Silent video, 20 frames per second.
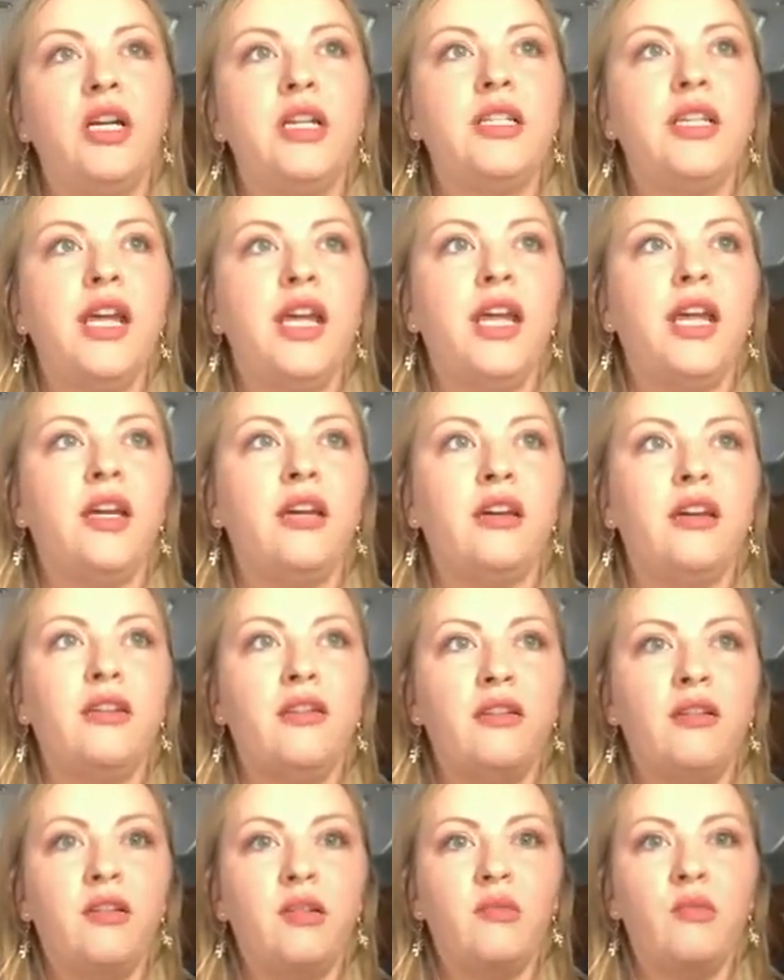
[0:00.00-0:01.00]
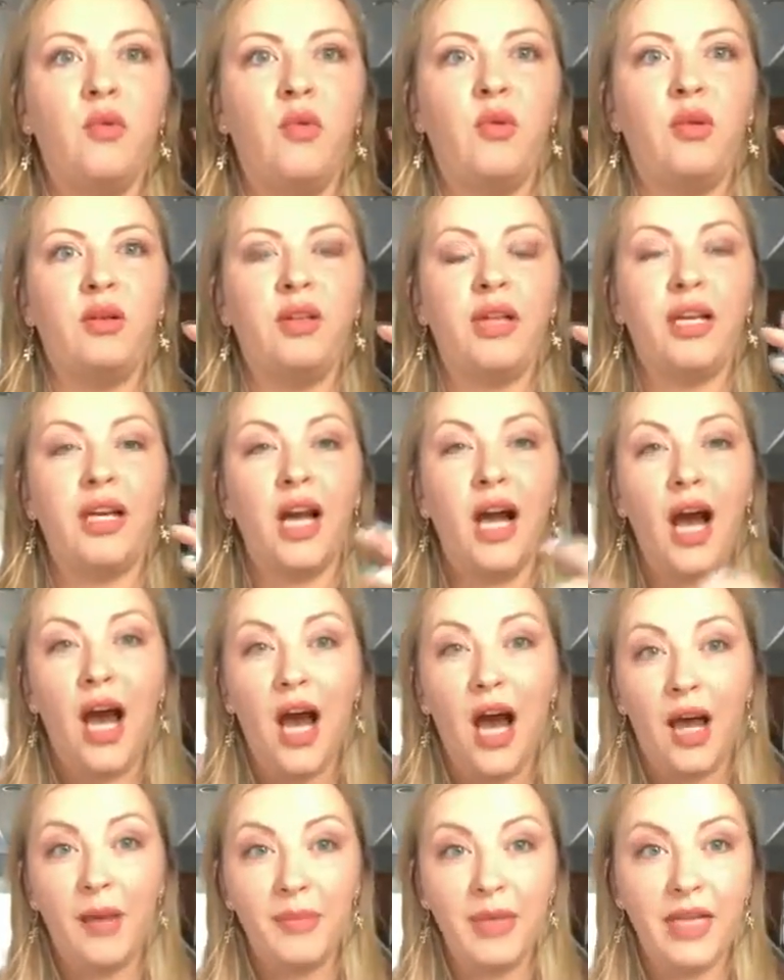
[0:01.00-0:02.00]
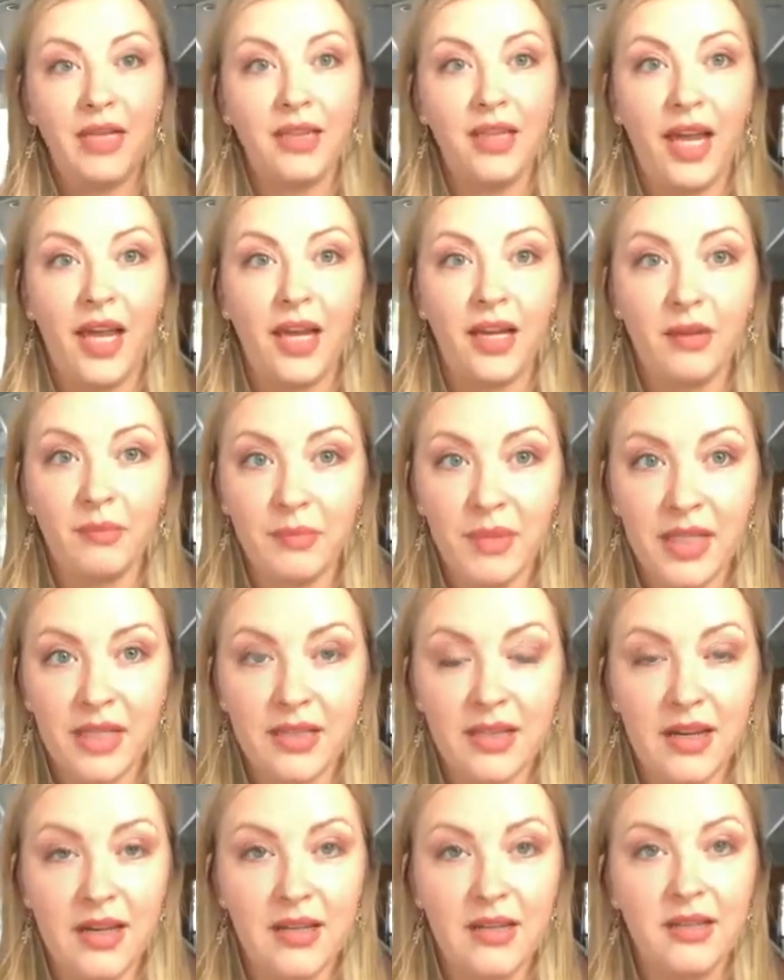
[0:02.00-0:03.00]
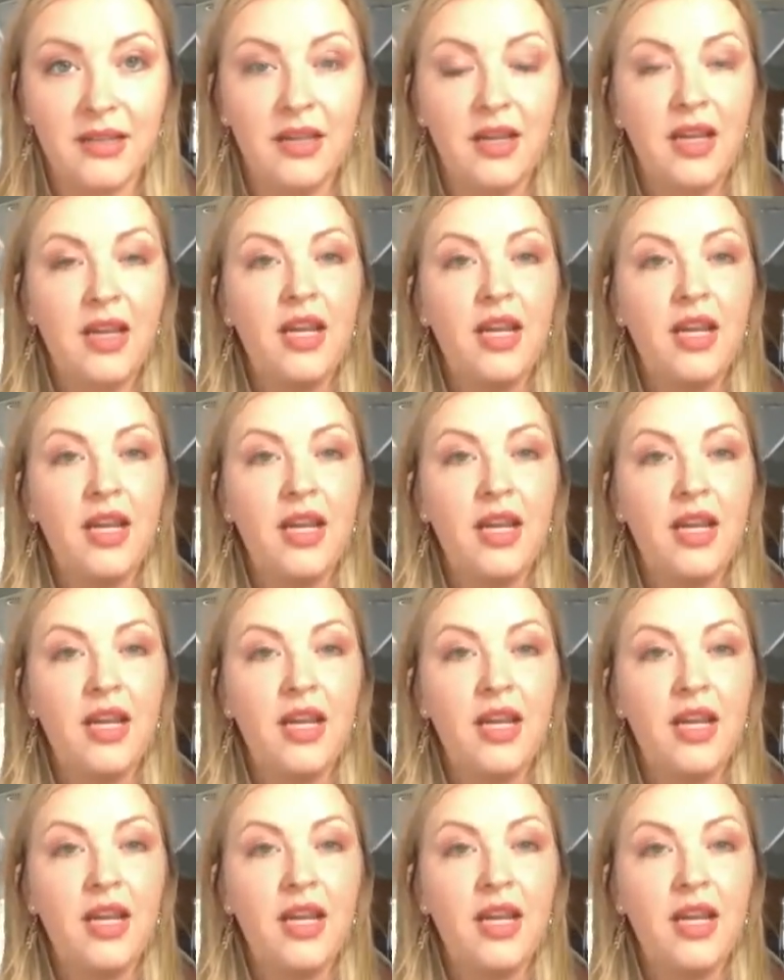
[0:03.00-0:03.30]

take their more like hobby-like business